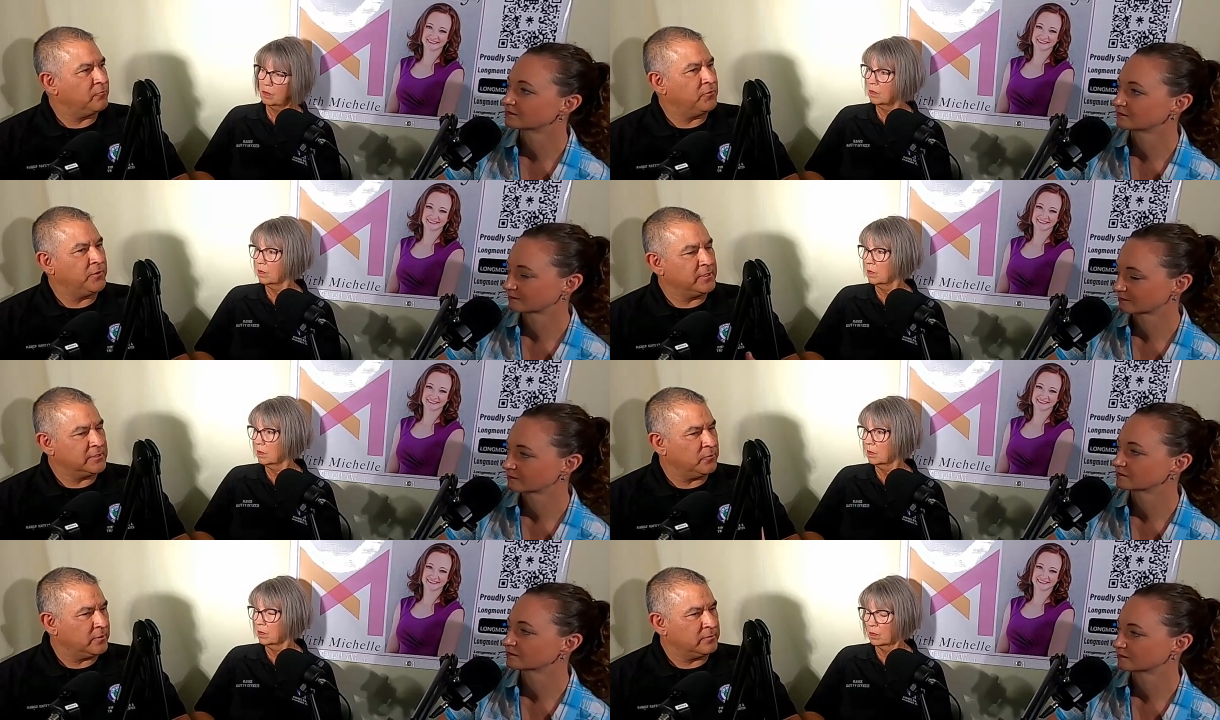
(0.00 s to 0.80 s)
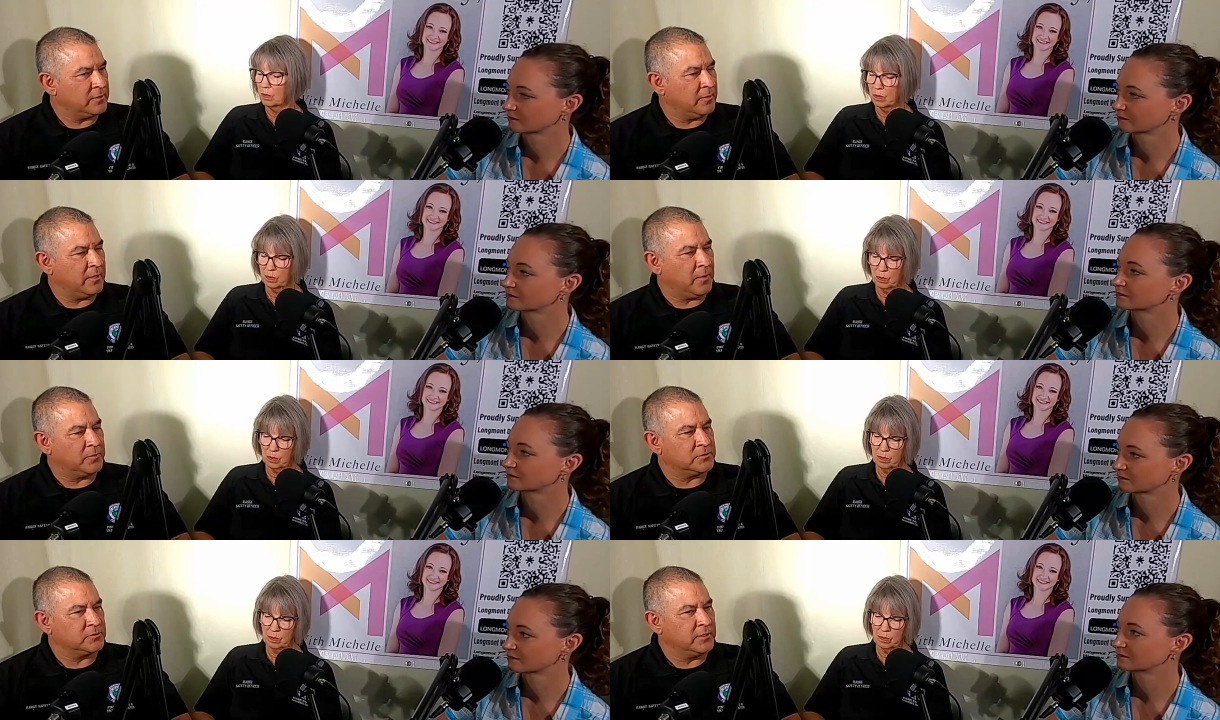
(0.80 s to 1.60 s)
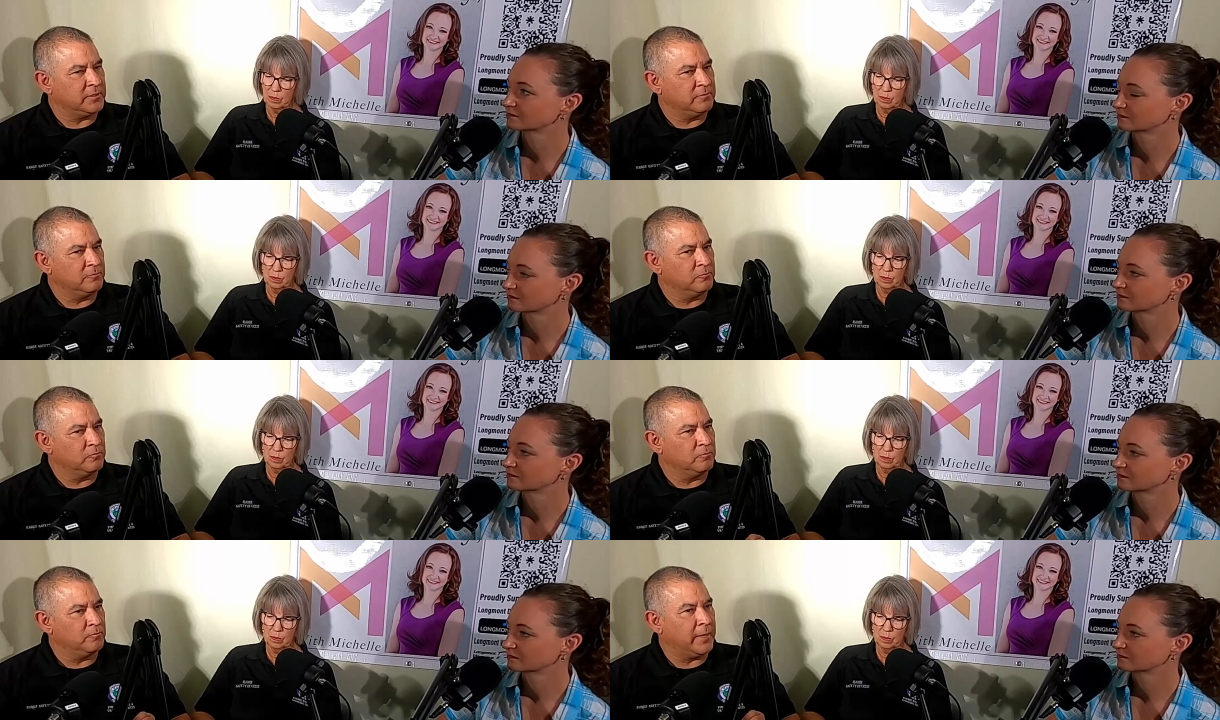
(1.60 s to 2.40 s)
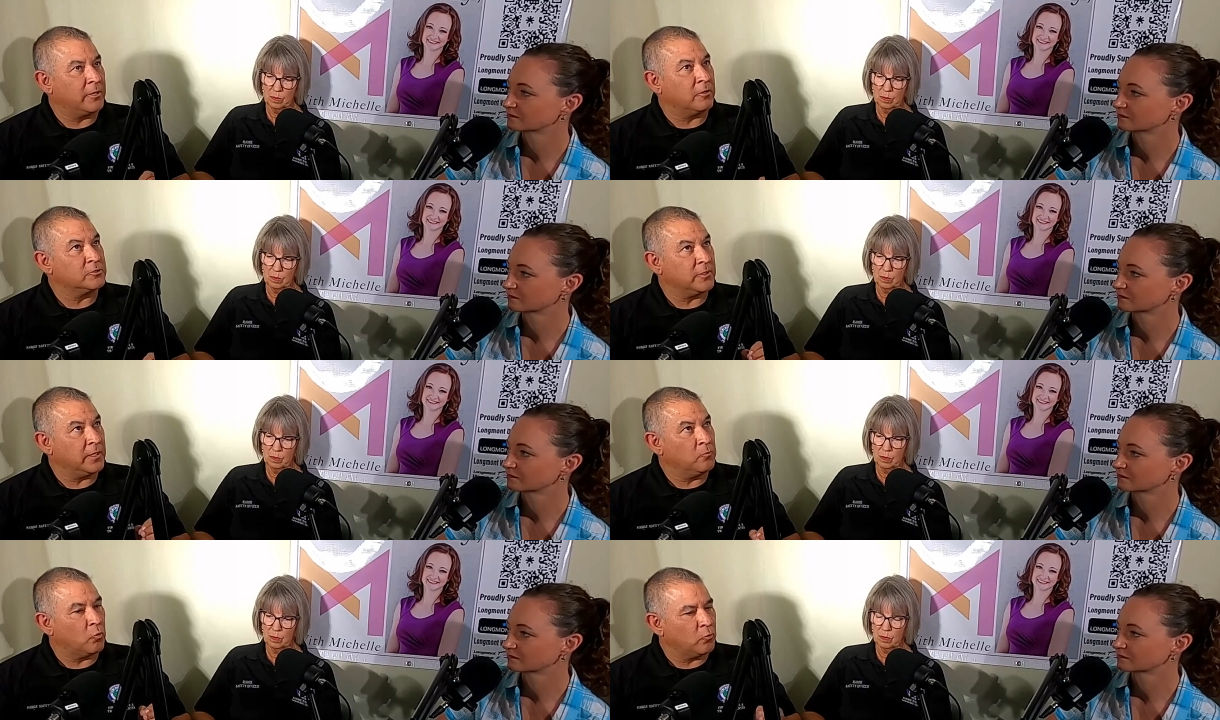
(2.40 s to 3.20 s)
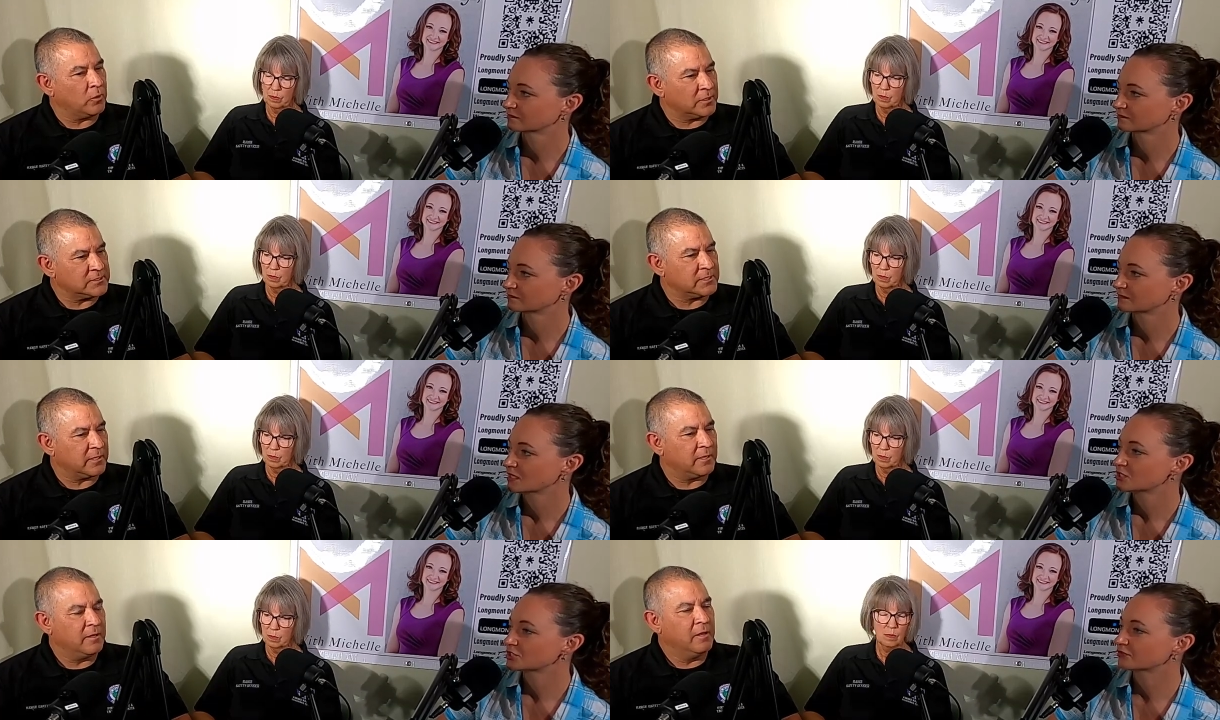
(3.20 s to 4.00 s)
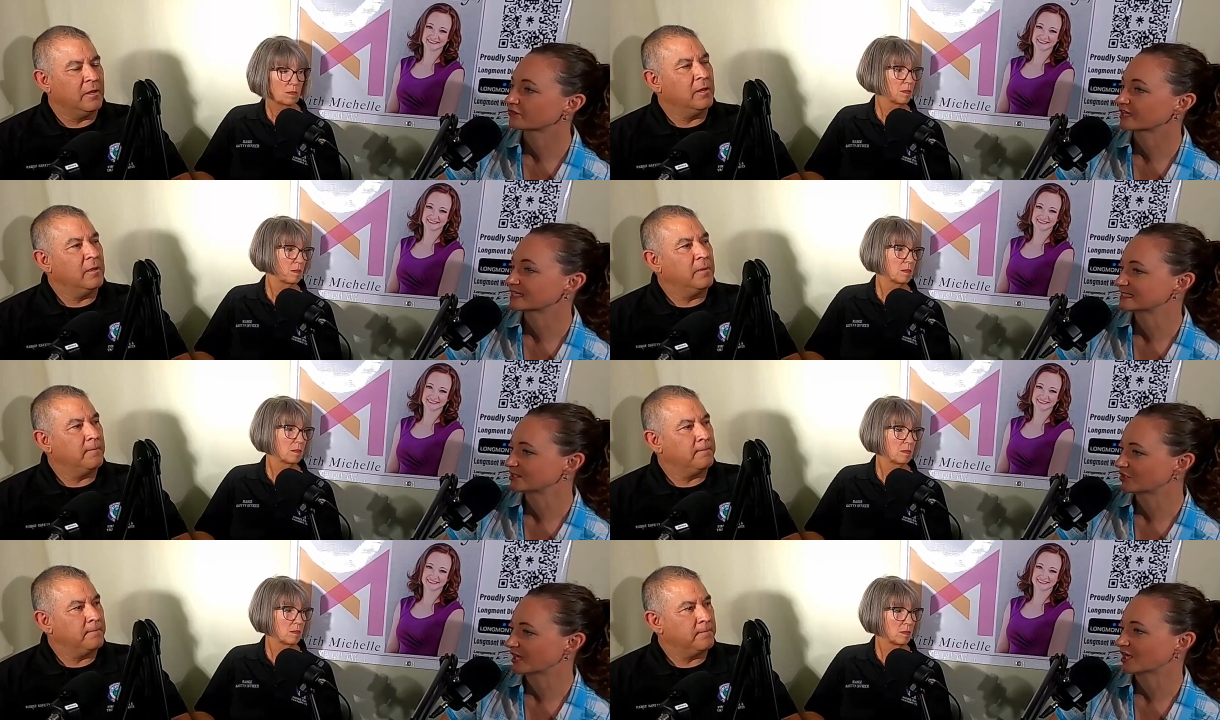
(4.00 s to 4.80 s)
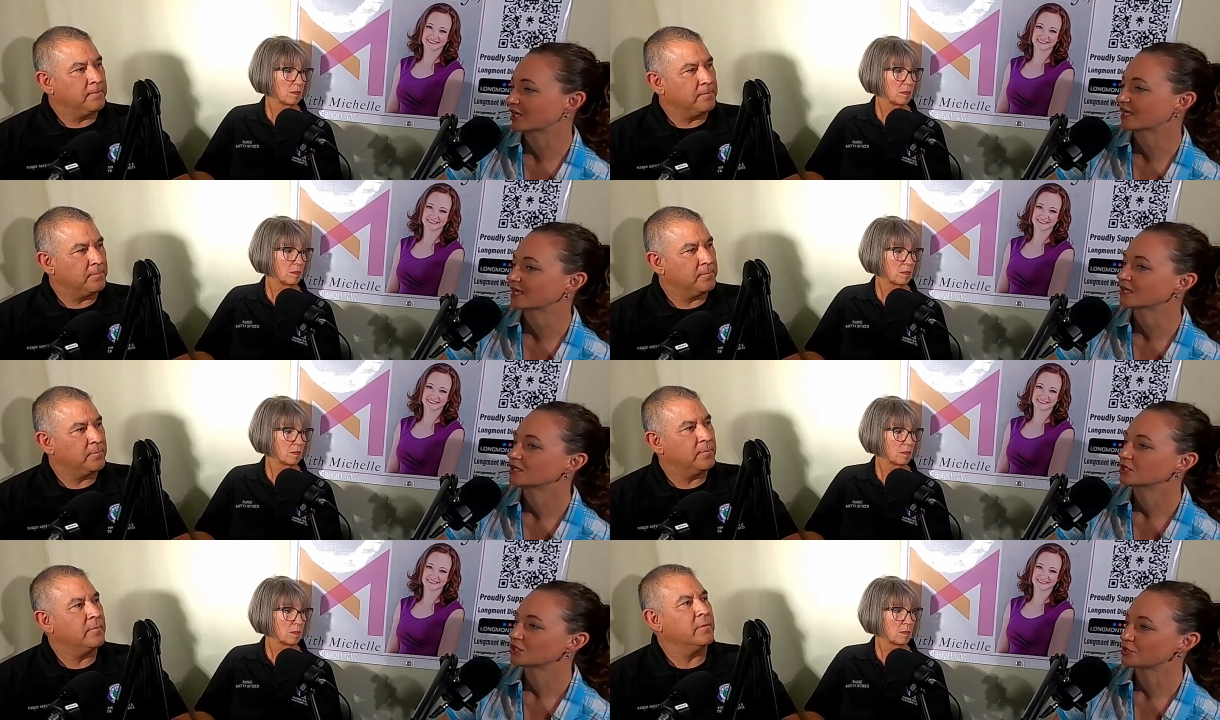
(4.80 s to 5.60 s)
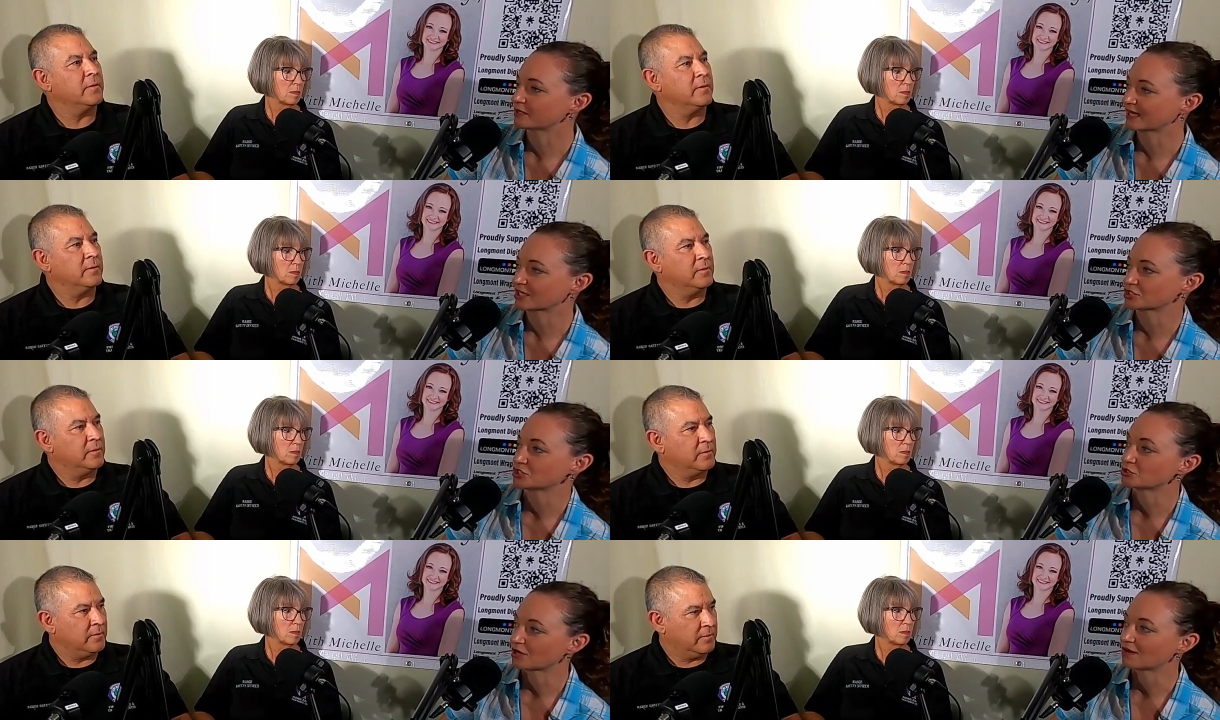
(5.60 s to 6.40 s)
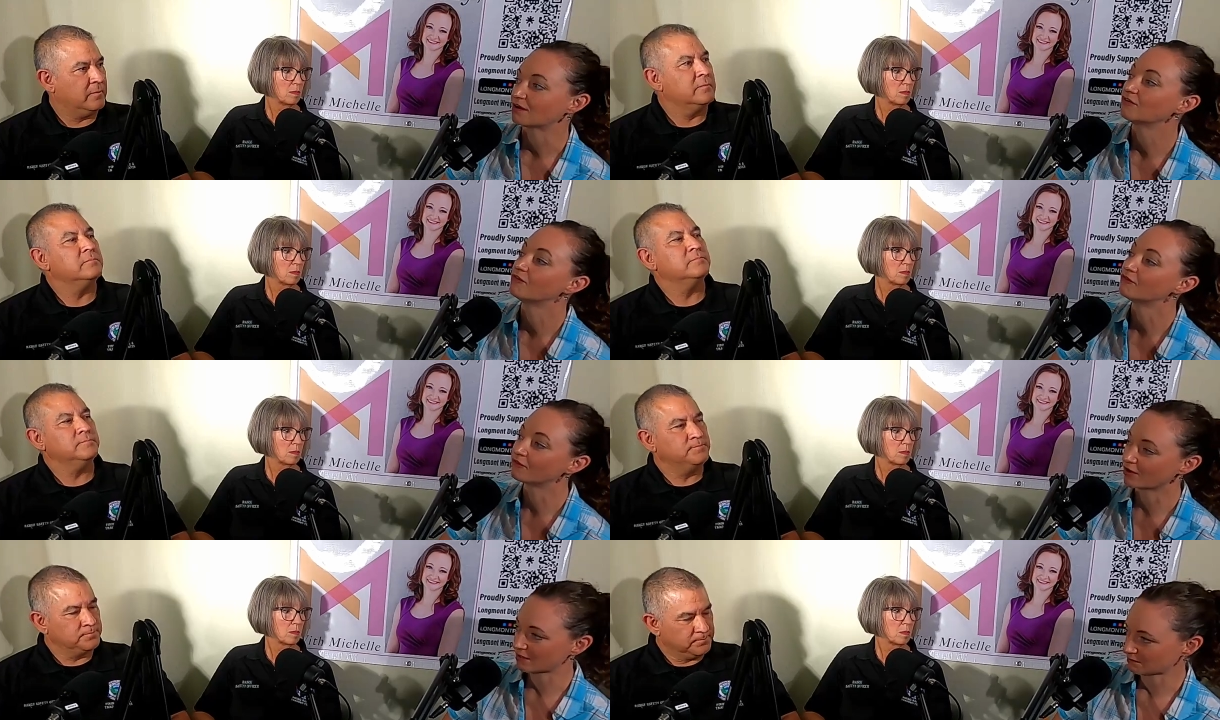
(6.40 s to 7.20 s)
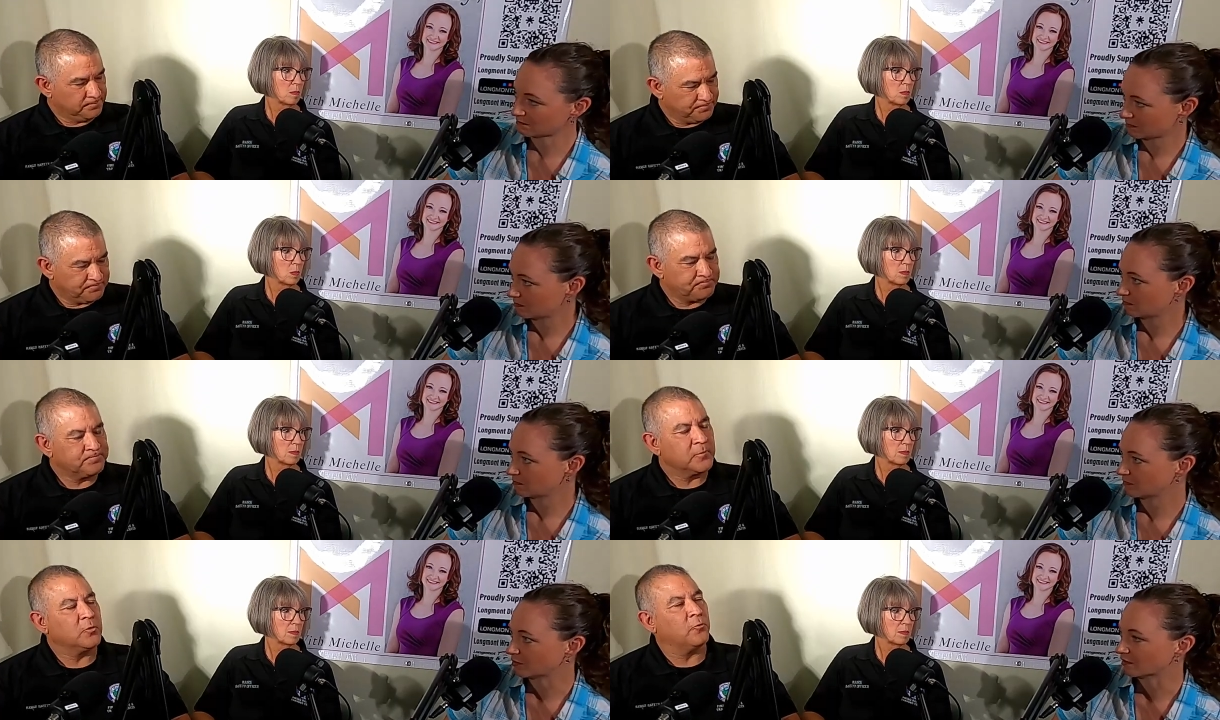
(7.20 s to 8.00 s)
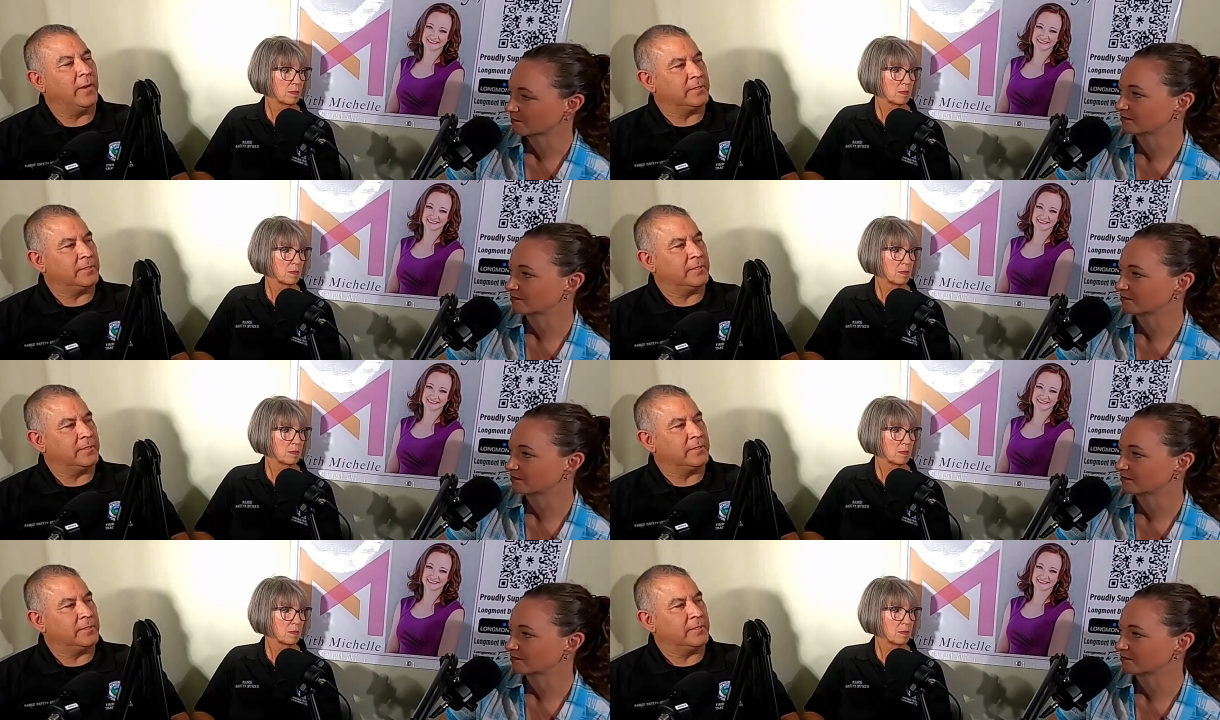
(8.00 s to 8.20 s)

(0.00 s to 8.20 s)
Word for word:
Speaker 1: different things that w- that help us make our training more realistic.
Speaker 2: So for concealed carry, you can actually draw from your